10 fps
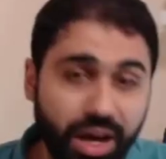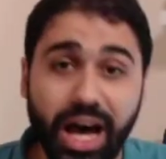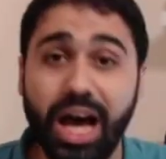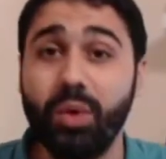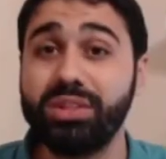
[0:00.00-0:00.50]

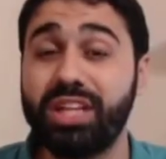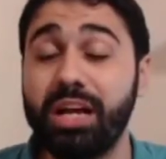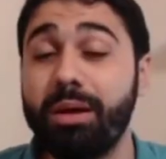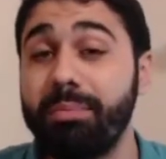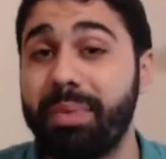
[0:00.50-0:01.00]
I will try
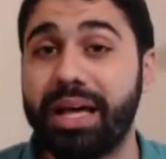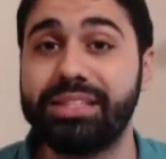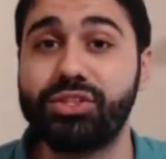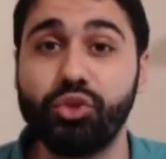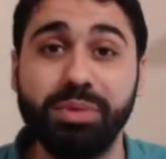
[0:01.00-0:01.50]
my
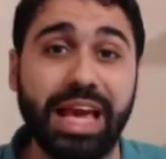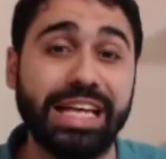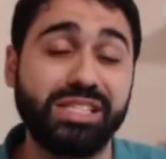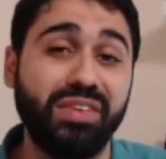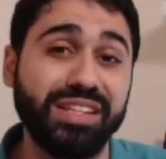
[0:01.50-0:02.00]
best to be
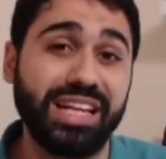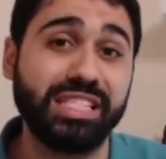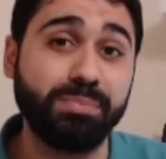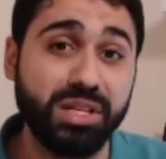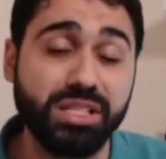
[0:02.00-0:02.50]
as fast
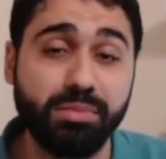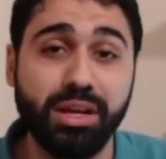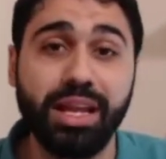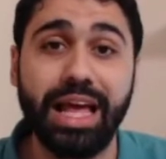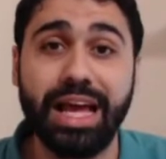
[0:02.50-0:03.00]
as
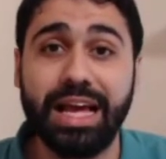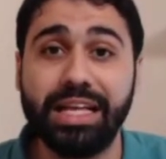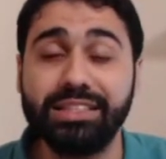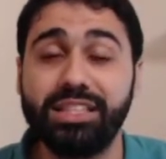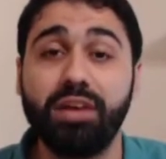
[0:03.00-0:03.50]
possible
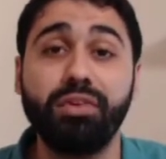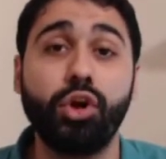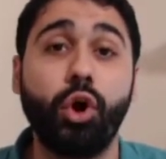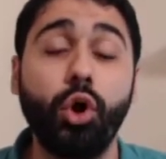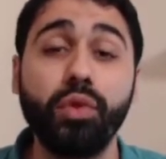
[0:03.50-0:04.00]
and
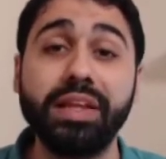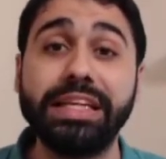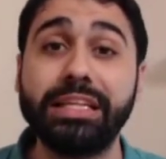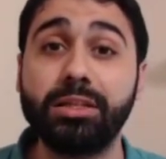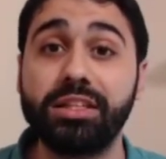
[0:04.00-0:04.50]
cover all the
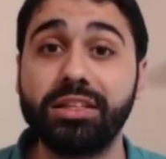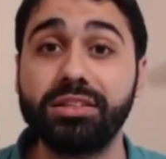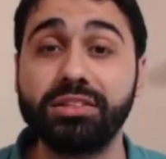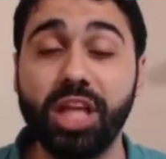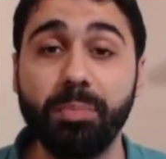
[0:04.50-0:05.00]
needed
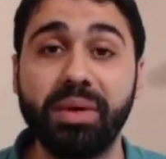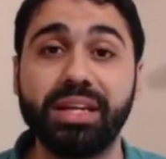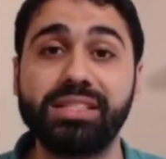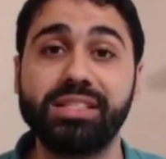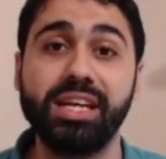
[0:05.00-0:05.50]

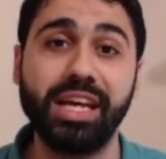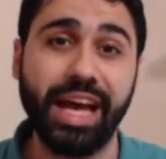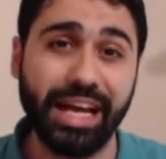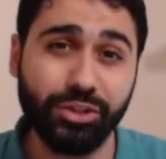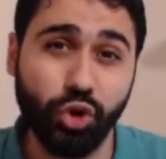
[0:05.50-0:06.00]
topics
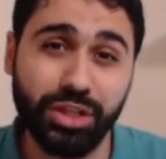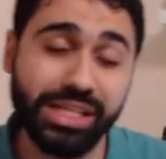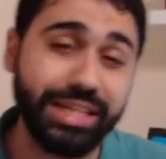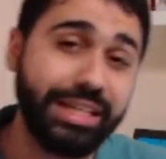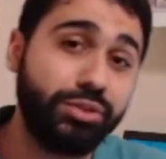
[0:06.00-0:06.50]
and go
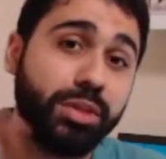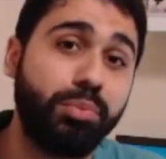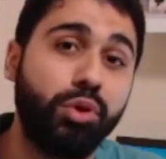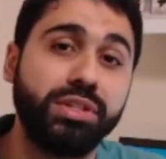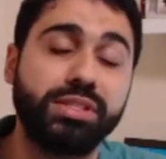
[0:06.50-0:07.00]
directly into the
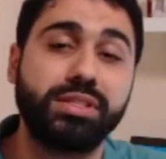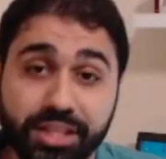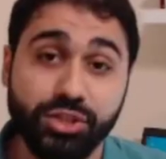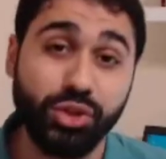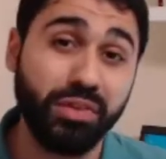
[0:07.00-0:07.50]
points.
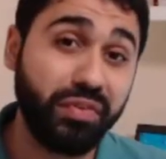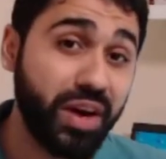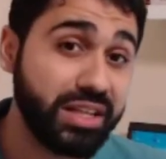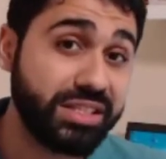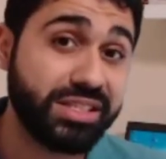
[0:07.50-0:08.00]
So the
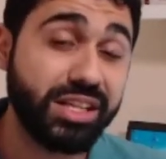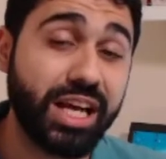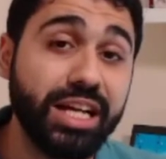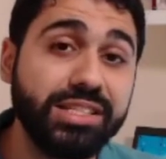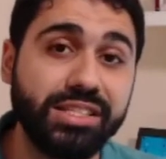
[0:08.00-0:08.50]
first
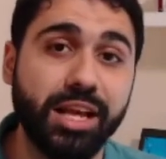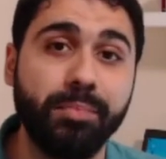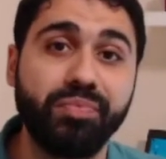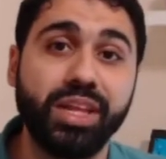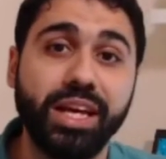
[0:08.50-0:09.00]

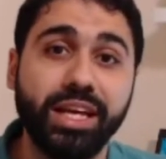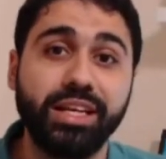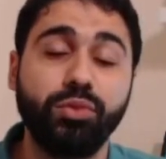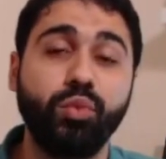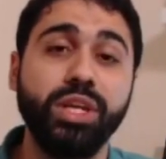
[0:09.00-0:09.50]
concept
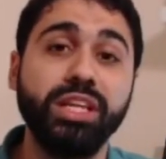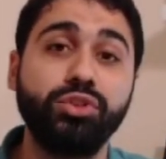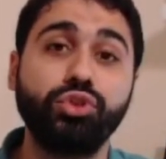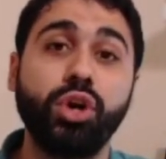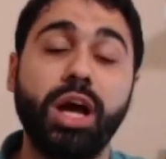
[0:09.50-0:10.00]
we need
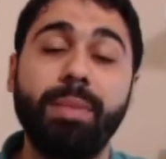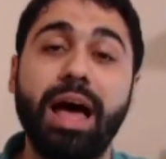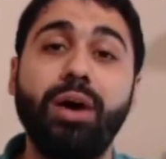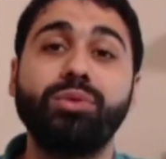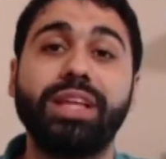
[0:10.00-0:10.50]
to talk
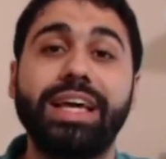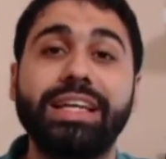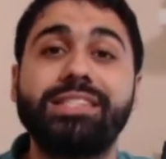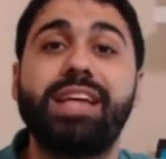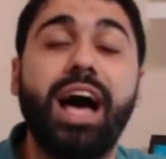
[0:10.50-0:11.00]
about
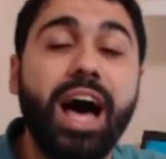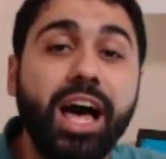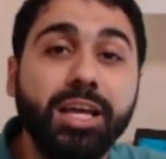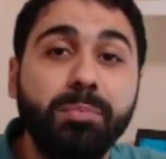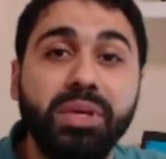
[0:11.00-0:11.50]
is
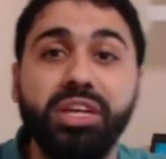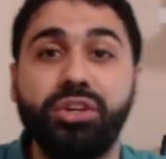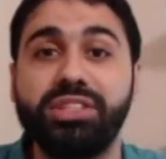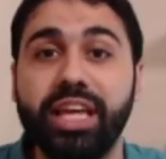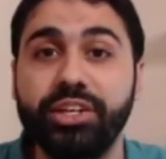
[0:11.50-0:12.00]
IP
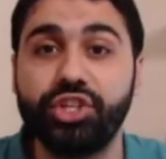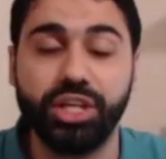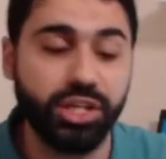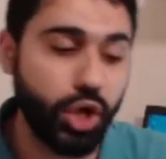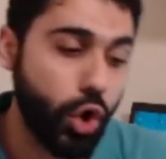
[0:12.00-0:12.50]

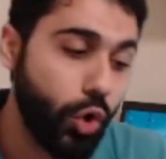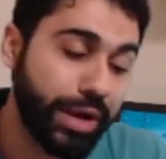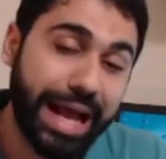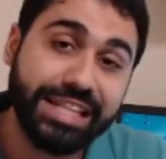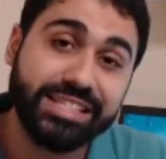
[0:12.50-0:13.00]
rotation
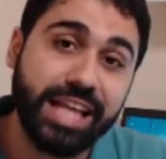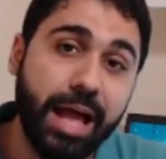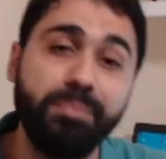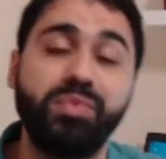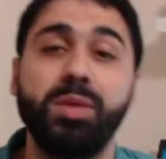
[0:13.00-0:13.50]
or
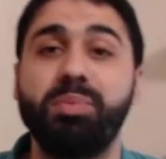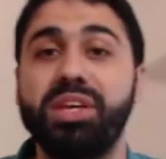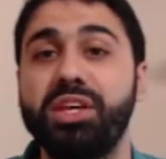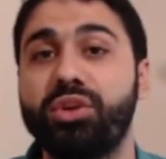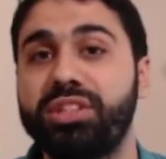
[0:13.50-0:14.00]

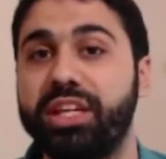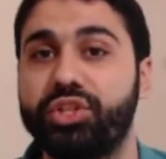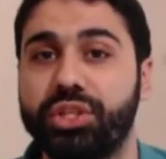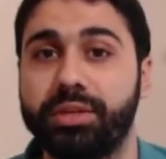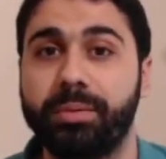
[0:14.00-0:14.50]
SMTP
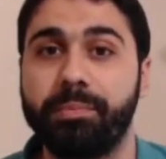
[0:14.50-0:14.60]
rotation.